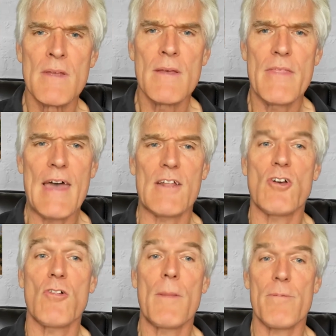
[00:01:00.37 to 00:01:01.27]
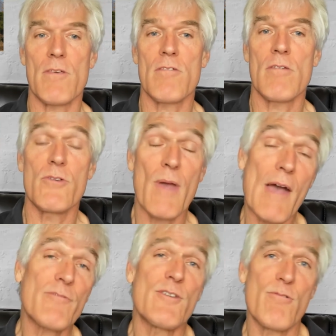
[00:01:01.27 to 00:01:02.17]
That eclipses, you
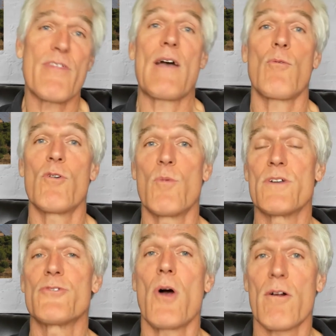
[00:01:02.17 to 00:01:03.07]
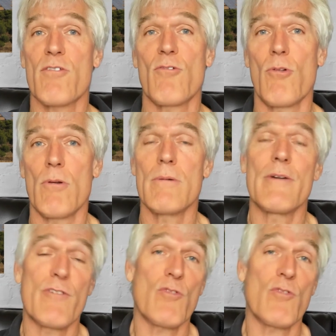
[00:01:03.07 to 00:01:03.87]
have to use that word when you talk solar. If it's